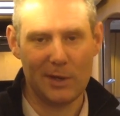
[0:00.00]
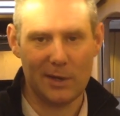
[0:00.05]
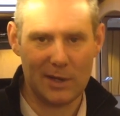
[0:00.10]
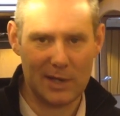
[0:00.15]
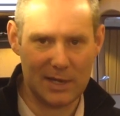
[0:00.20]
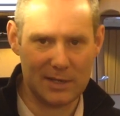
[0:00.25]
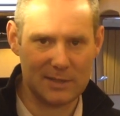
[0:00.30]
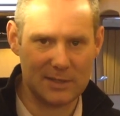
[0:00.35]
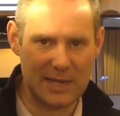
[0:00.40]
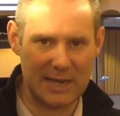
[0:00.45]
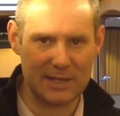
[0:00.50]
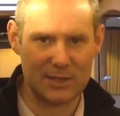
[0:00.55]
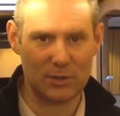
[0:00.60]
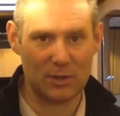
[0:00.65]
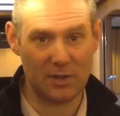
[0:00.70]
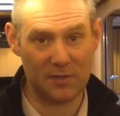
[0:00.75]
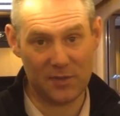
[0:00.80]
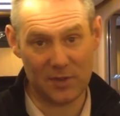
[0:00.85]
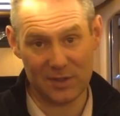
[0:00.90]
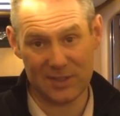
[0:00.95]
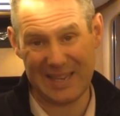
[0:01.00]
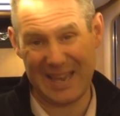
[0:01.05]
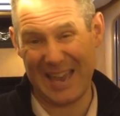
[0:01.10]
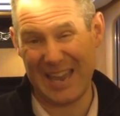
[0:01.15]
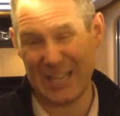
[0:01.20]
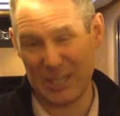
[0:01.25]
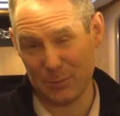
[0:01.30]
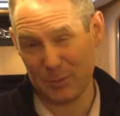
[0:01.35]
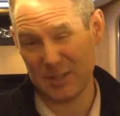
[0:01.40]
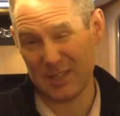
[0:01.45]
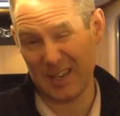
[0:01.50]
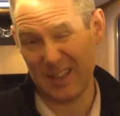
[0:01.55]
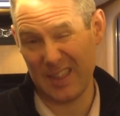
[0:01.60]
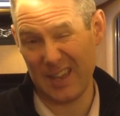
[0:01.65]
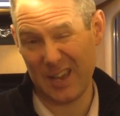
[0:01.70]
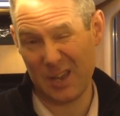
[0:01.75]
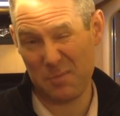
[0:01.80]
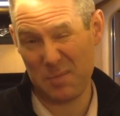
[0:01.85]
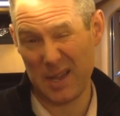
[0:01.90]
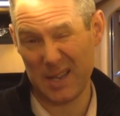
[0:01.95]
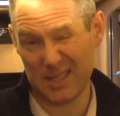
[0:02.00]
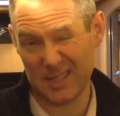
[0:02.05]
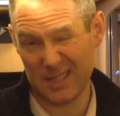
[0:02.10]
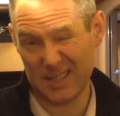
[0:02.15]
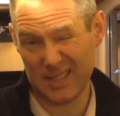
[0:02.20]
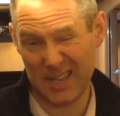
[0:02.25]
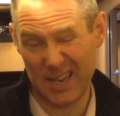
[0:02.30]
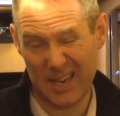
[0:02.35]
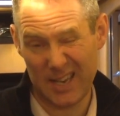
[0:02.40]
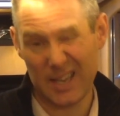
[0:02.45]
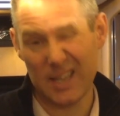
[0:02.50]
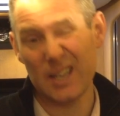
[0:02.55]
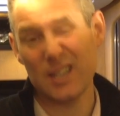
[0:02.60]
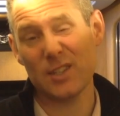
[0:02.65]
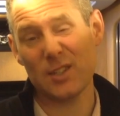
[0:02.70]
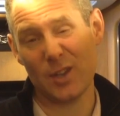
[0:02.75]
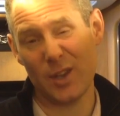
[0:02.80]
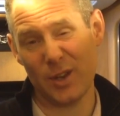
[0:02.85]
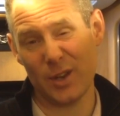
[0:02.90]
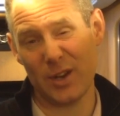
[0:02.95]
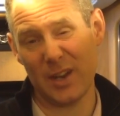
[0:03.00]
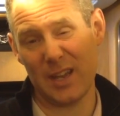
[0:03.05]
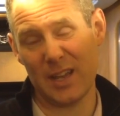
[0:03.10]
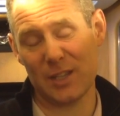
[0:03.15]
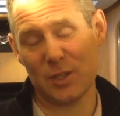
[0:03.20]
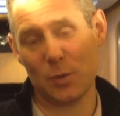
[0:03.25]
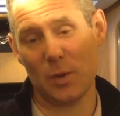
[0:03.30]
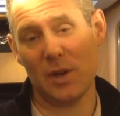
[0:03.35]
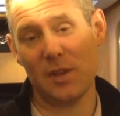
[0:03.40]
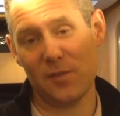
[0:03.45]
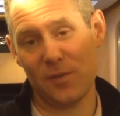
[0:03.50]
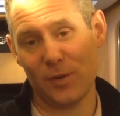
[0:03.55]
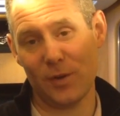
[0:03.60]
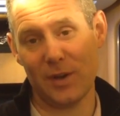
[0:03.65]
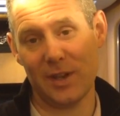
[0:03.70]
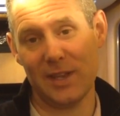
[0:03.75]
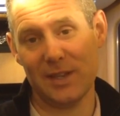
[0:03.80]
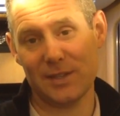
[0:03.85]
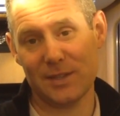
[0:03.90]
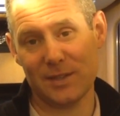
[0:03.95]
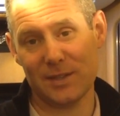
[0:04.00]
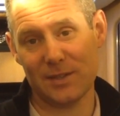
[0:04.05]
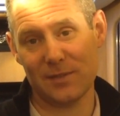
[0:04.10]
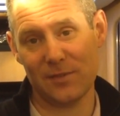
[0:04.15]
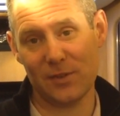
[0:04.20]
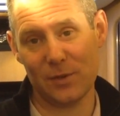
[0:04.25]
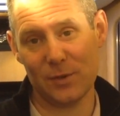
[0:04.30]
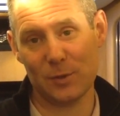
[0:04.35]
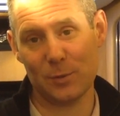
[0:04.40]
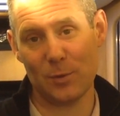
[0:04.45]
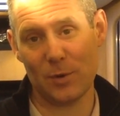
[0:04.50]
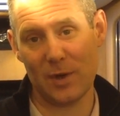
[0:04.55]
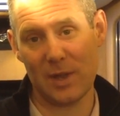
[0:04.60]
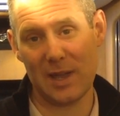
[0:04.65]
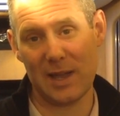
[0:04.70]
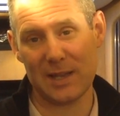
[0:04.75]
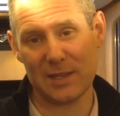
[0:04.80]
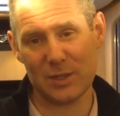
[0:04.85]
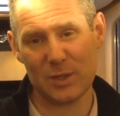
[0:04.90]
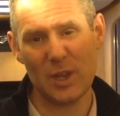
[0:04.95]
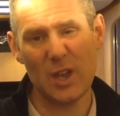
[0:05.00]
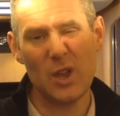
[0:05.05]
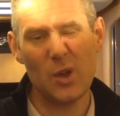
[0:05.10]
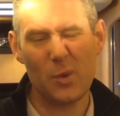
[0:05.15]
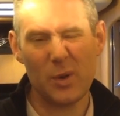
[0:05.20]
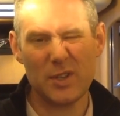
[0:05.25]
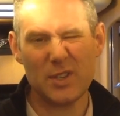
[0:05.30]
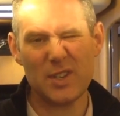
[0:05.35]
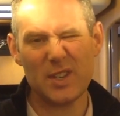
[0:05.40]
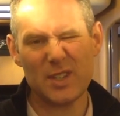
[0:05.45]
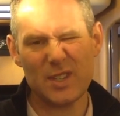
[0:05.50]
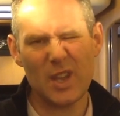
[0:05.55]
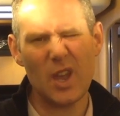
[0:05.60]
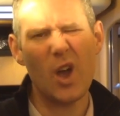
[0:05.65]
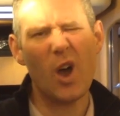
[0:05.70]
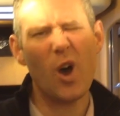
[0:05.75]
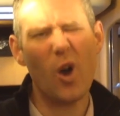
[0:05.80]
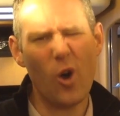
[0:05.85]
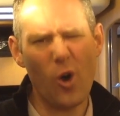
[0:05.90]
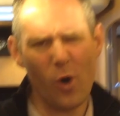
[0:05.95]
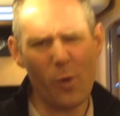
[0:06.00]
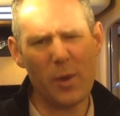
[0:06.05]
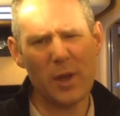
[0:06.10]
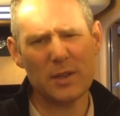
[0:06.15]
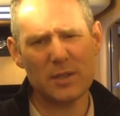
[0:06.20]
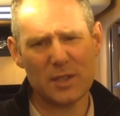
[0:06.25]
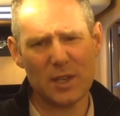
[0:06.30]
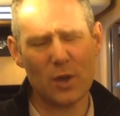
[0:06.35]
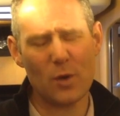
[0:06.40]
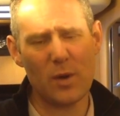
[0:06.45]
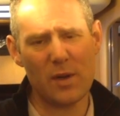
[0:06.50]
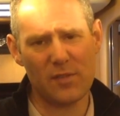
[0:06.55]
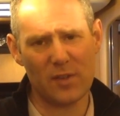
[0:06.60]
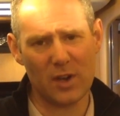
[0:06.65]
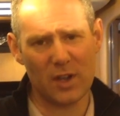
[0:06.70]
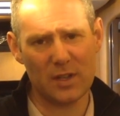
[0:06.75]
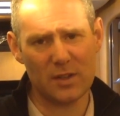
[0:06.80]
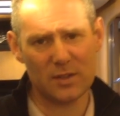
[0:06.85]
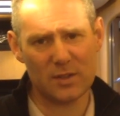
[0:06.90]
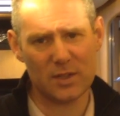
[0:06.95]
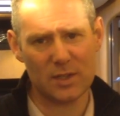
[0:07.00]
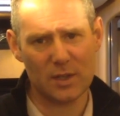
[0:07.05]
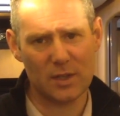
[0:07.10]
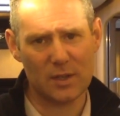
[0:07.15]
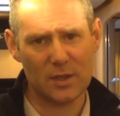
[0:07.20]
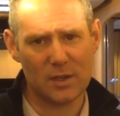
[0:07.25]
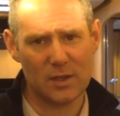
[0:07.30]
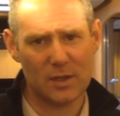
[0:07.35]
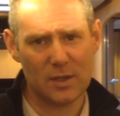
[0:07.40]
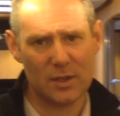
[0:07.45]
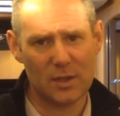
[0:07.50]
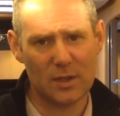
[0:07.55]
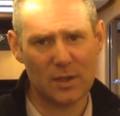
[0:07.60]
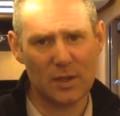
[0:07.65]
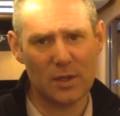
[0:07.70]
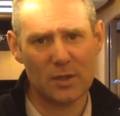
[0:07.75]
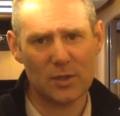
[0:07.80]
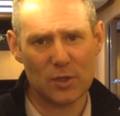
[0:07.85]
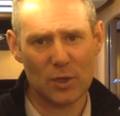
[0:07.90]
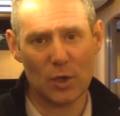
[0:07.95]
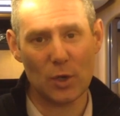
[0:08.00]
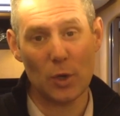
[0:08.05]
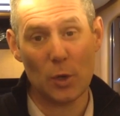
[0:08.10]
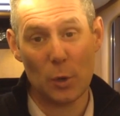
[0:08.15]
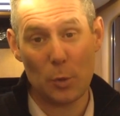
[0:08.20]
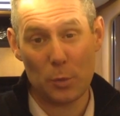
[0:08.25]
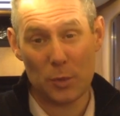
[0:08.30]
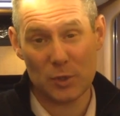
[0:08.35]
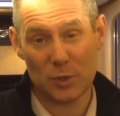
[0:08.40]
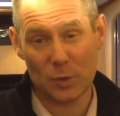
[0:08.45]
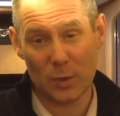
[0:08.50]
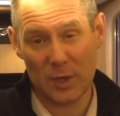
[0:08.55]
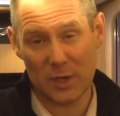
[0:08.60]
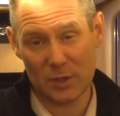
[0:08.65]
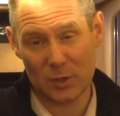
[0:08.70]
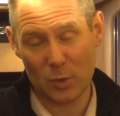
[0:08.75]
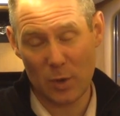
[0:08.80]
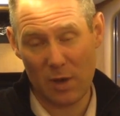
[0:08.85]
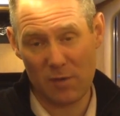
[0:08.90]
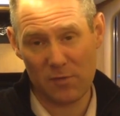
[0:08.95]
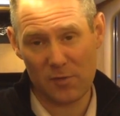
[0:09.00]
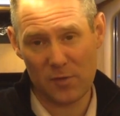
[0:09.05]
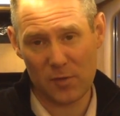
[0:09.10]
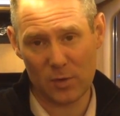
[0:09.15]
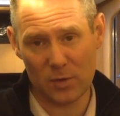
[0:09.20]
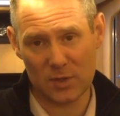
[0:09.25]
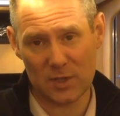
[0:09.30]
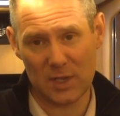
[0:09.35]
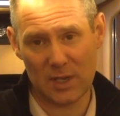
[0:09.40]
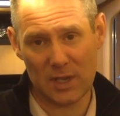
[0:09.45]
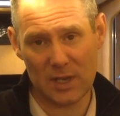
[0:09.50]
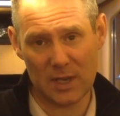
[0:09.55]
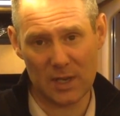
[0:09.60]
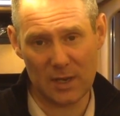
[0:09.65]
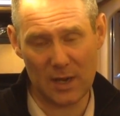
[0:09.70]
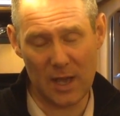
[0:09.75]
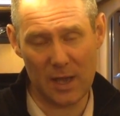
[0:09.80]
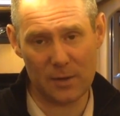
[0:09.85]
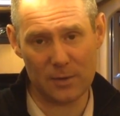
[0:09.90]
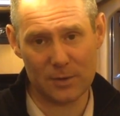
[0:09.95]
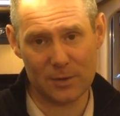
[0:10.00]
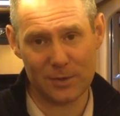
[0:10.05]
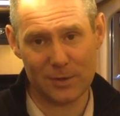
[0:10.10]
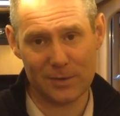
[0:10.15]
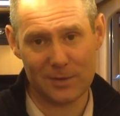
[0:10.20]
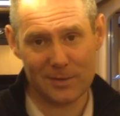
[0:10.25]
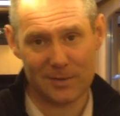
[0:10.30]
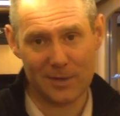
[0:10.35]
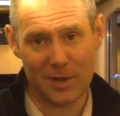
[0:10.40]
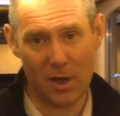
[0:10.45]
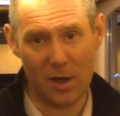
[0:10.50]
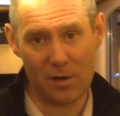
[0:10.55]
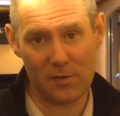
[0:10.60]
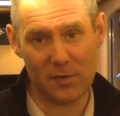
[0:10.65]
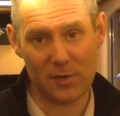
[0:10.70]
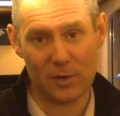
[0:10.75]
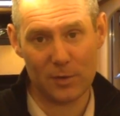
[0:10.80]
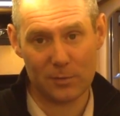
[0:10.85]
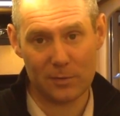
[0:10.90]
Gas tanks only fill to 80% of their capacity, so you're going to get 24 litres of usable gas, which is almost equivalent to between 12 and 14 kilos of